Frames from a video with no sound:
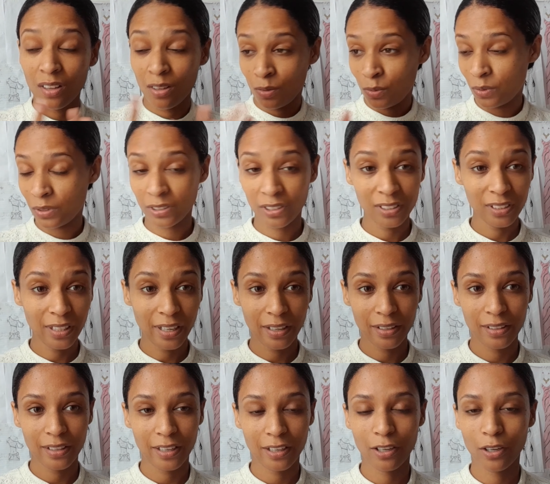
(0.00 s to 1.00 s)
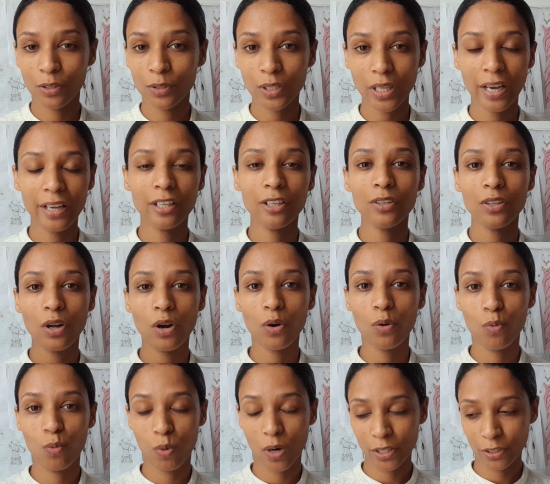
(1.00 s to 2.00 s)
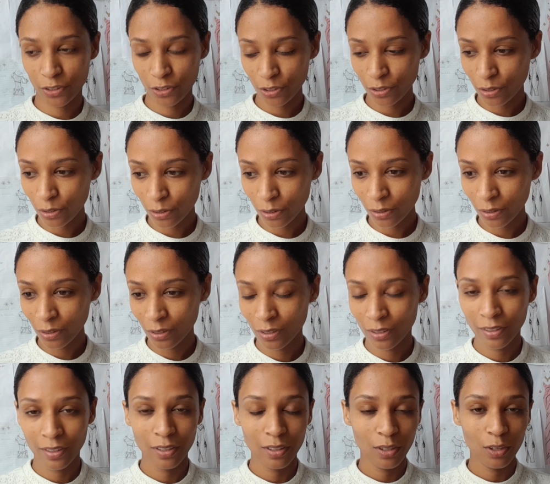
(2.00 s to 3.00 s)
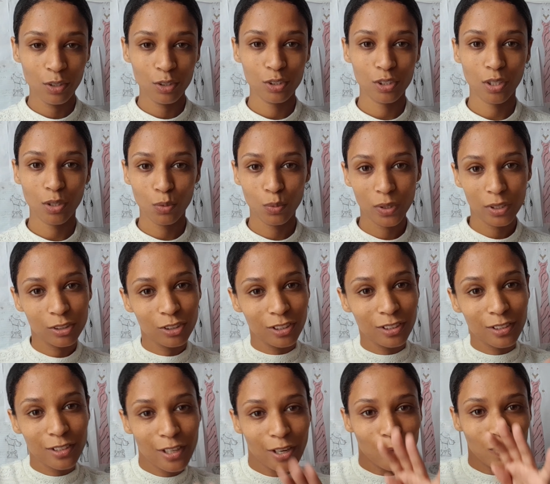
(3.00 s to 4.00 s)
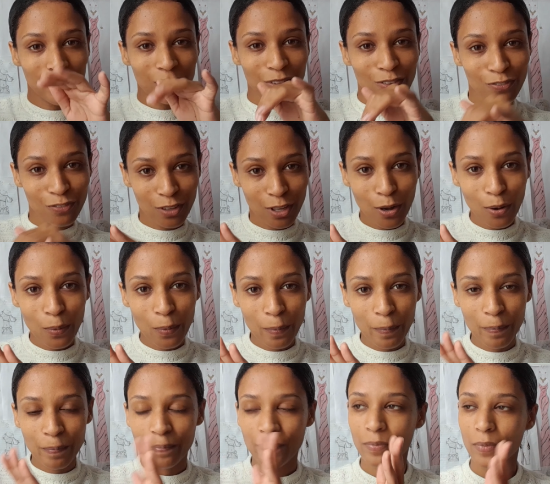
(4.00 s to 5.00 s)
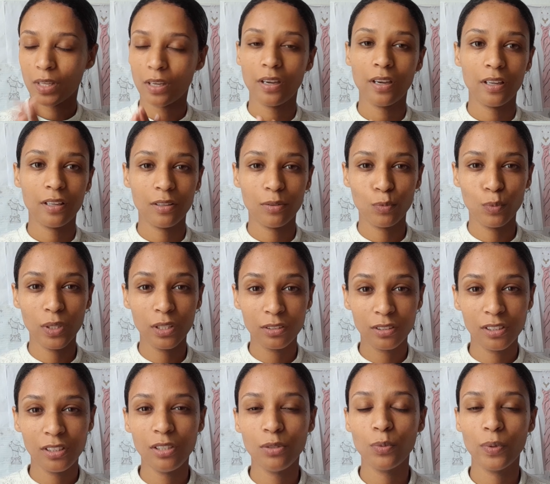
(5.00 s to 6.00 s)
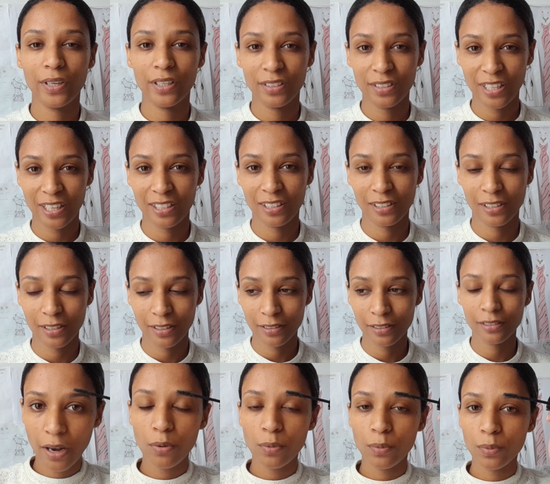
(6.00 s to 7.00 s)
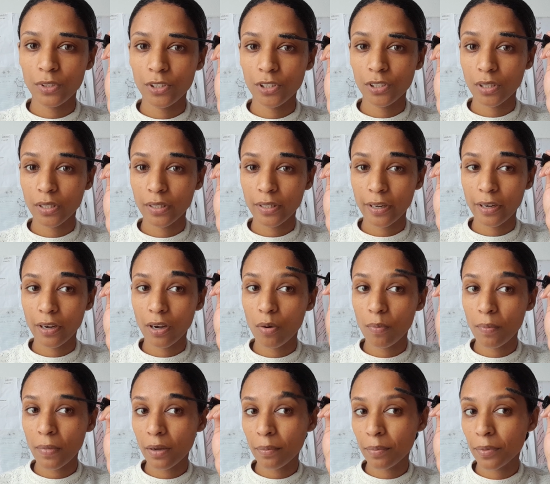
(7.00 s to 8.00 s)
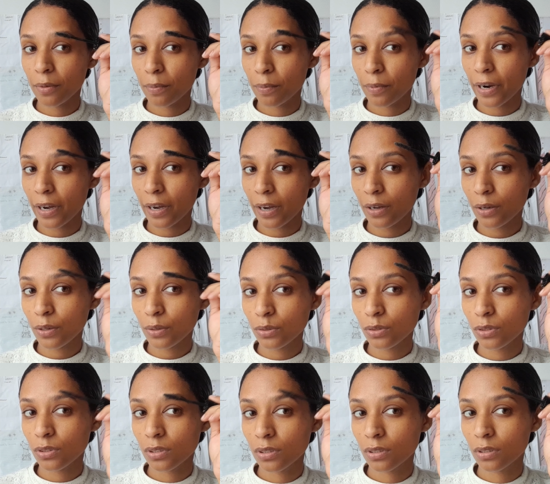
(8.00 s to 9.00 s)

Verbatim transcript: we'll see how that goes i don't know what to do so we'll just go with the flow and we'll see where it takes us we're just gonna comb up the brows